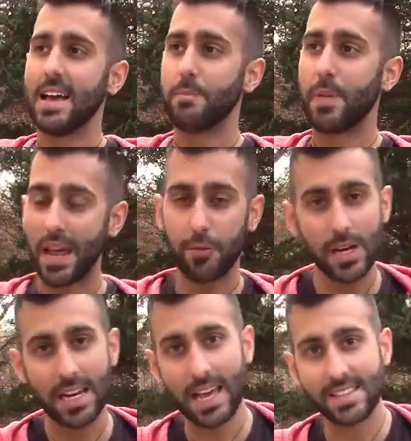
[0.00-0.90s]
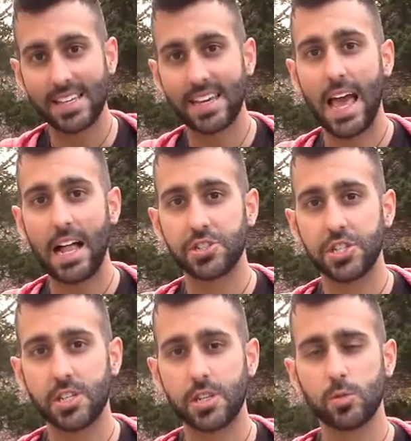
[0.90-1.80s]
But I really like the
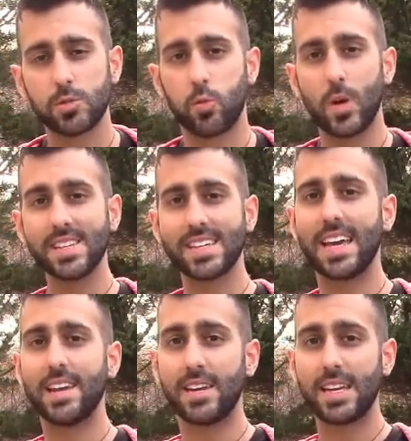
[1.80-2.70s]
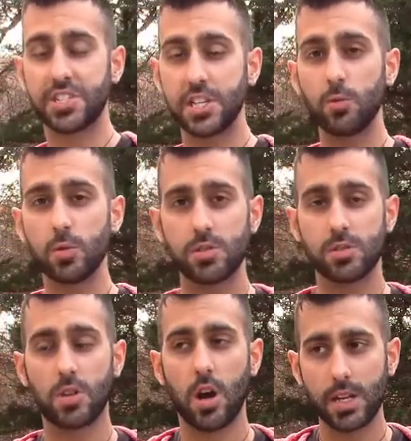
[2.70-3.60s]
analogy. It was Wendy Kennedy, and she was
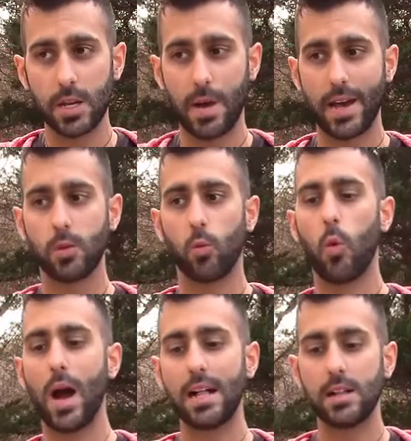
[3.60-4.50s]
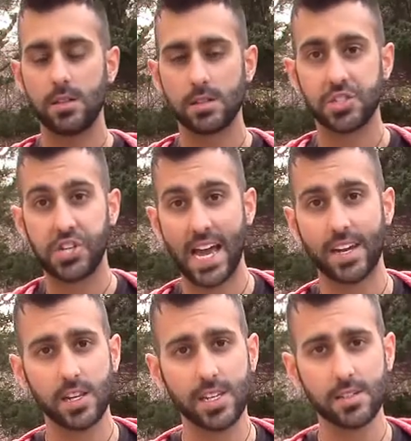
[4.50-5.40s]
talking about it while
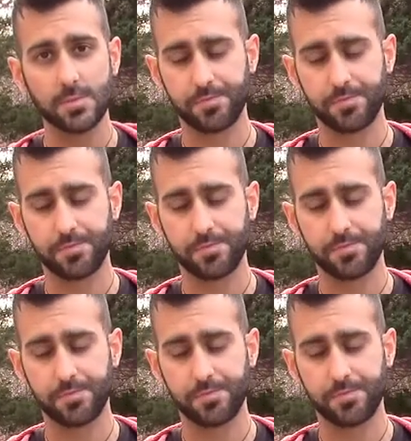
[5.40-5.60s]
channeling.